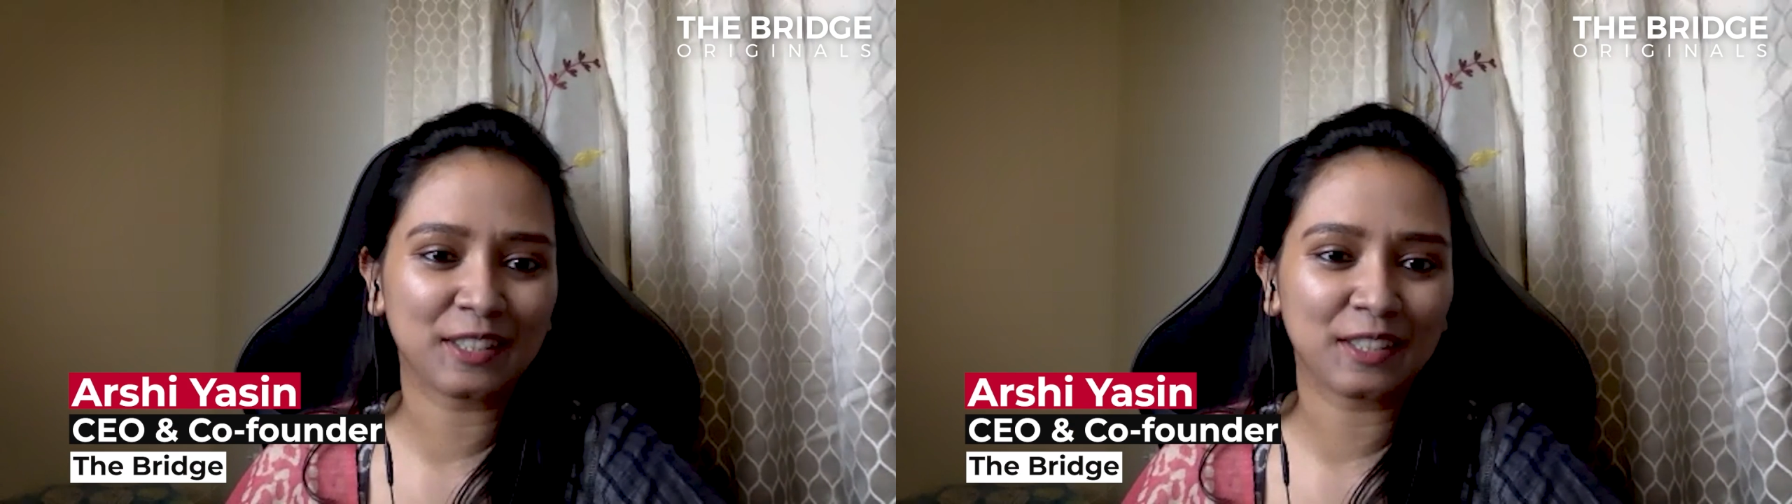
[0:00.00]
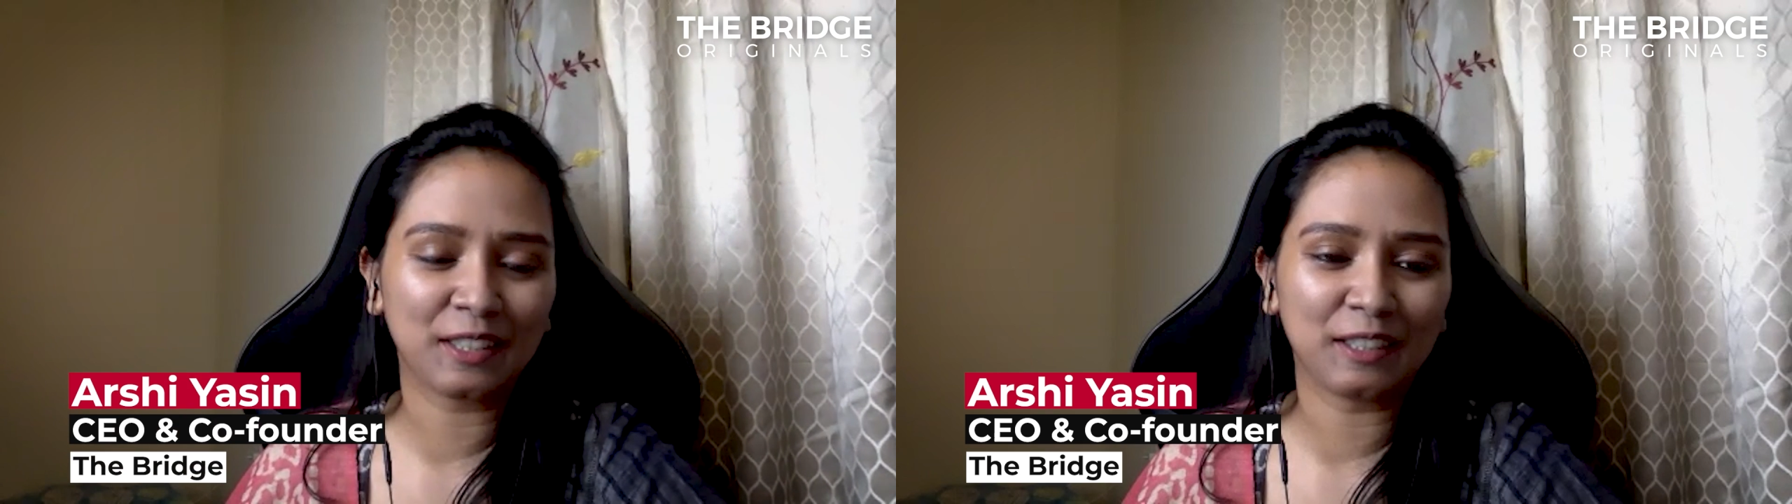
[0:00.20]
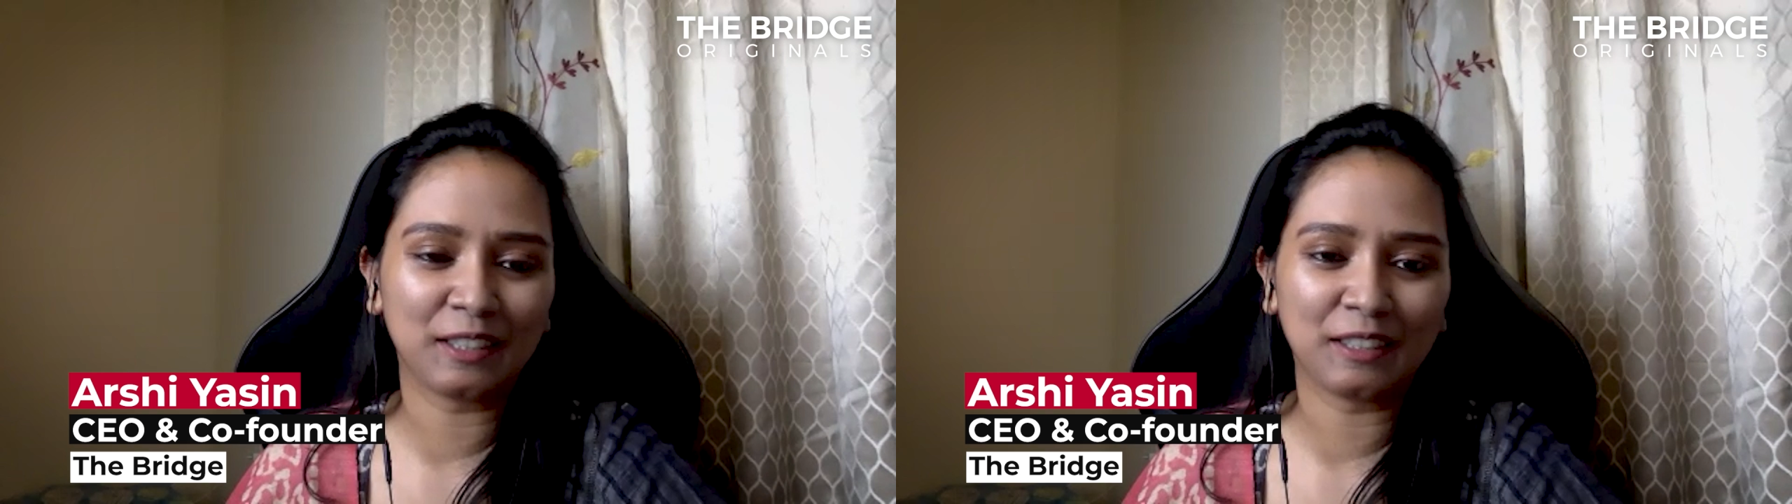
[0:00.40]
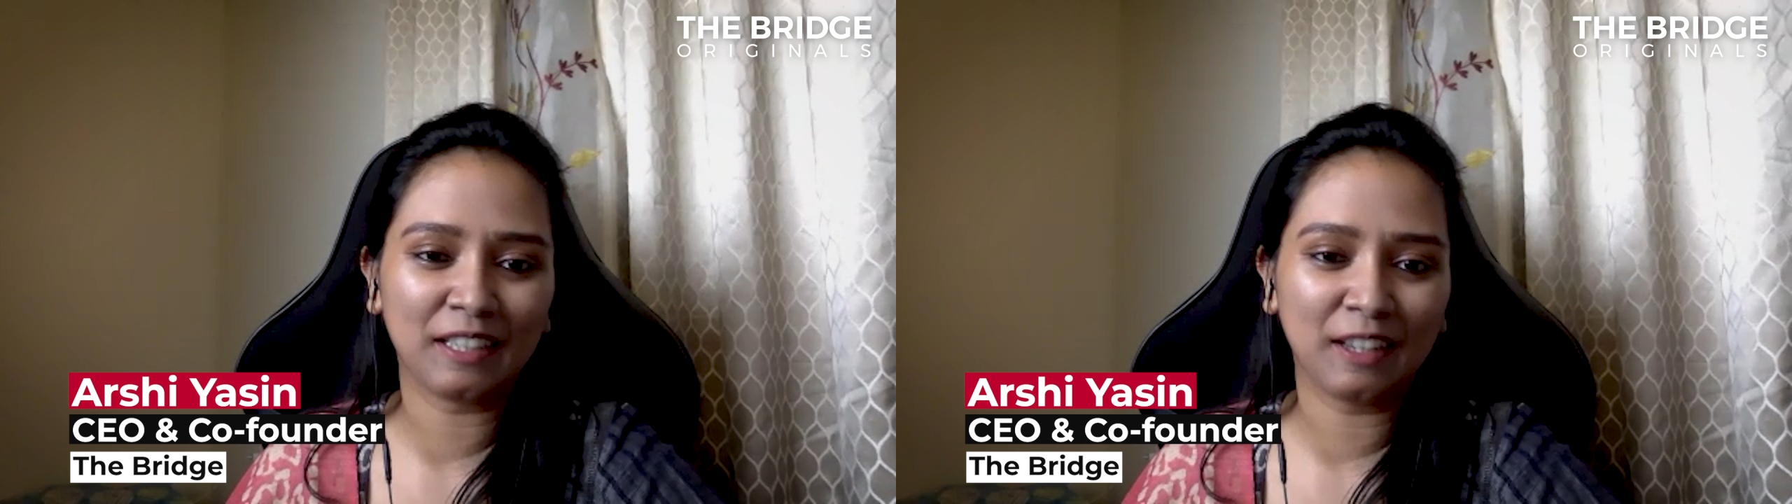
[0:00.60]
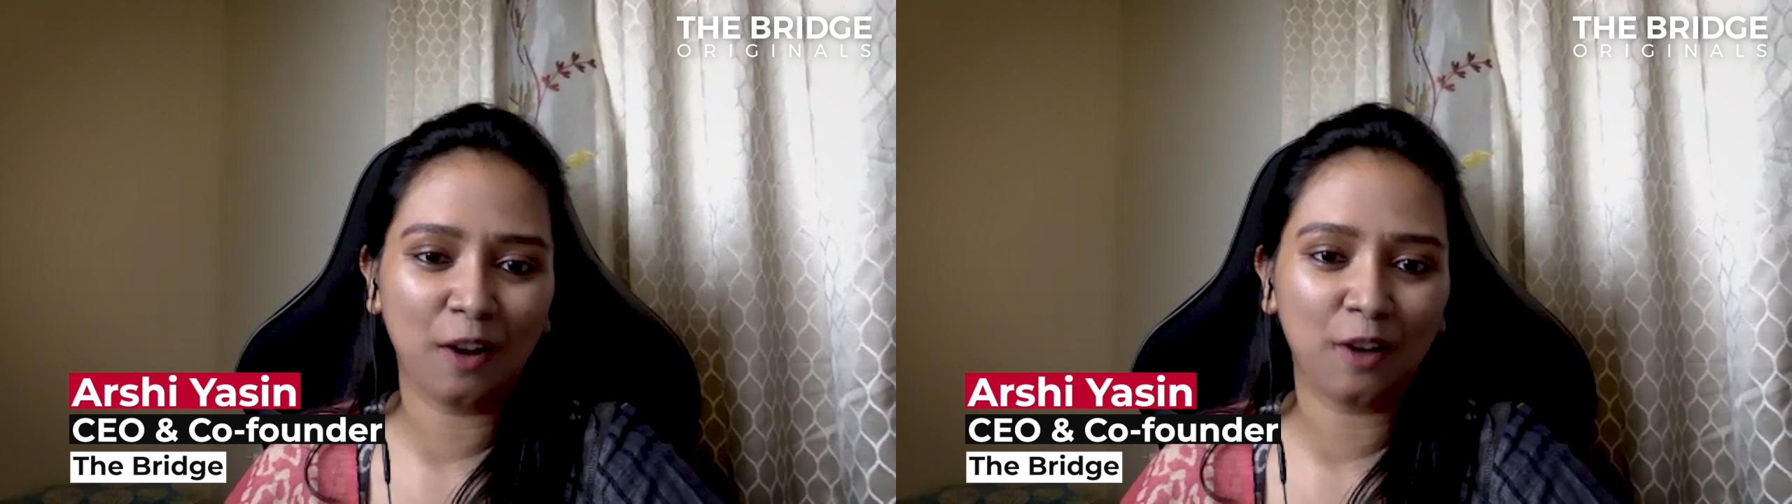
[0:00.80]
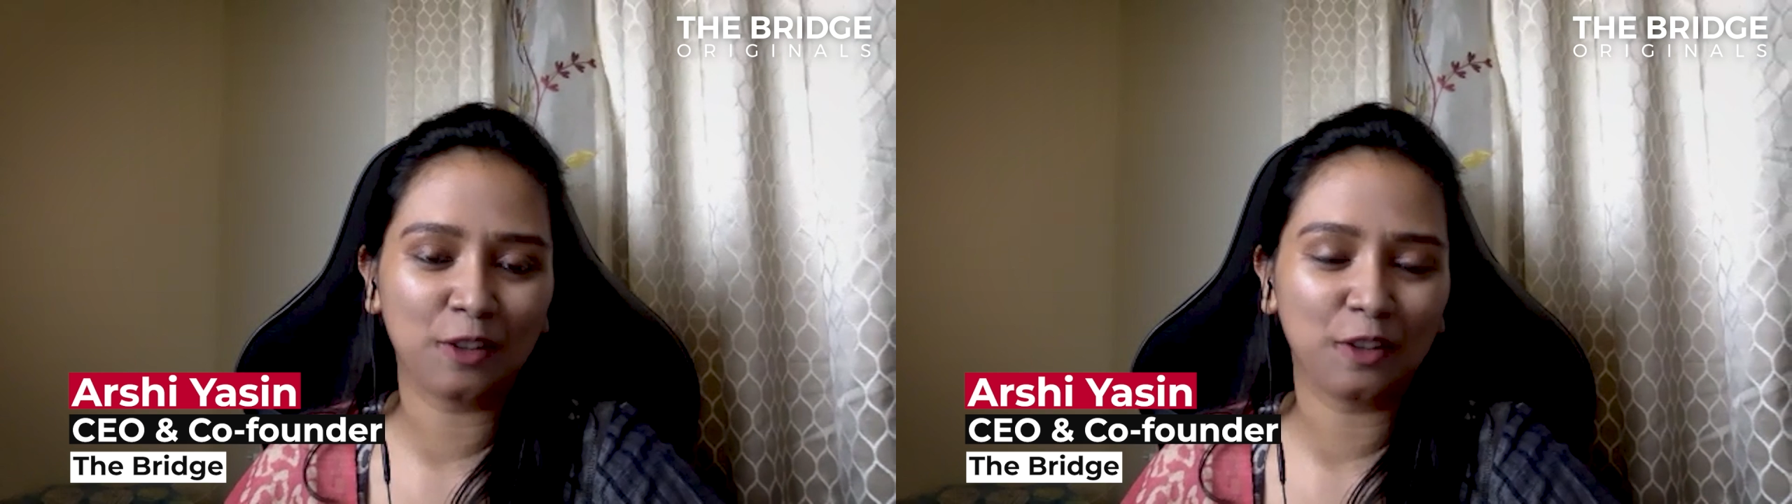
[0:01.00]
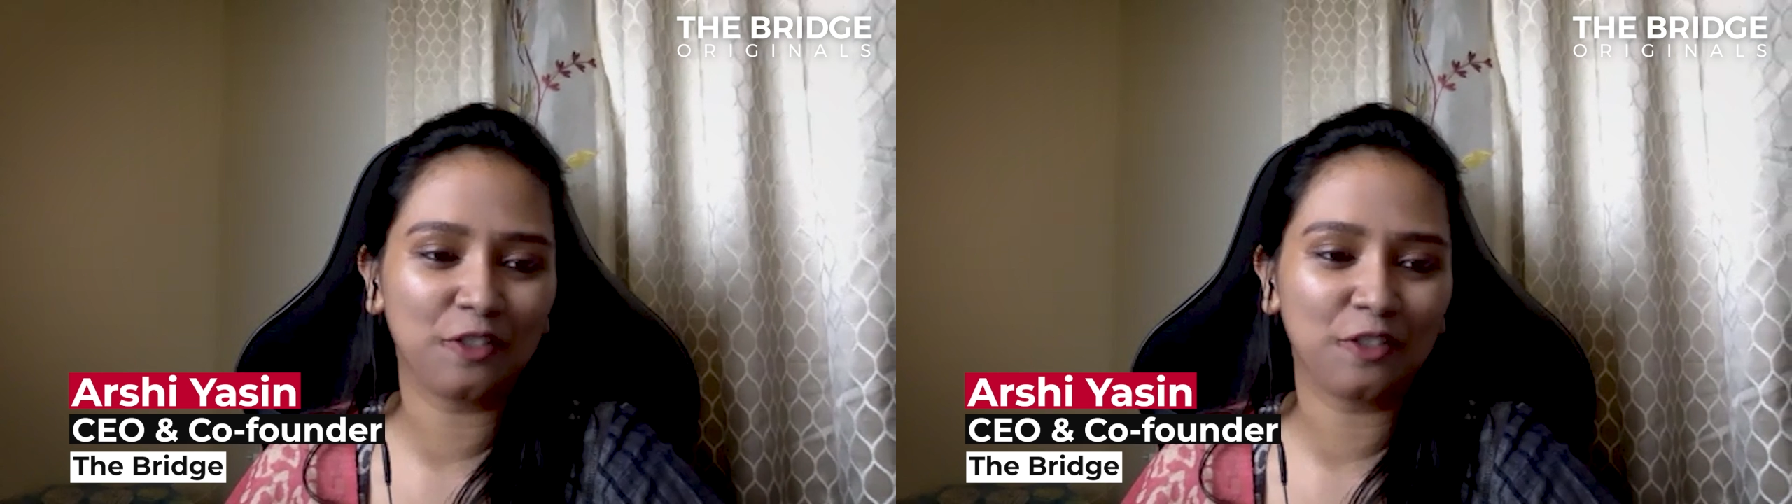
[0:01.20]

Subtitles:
on your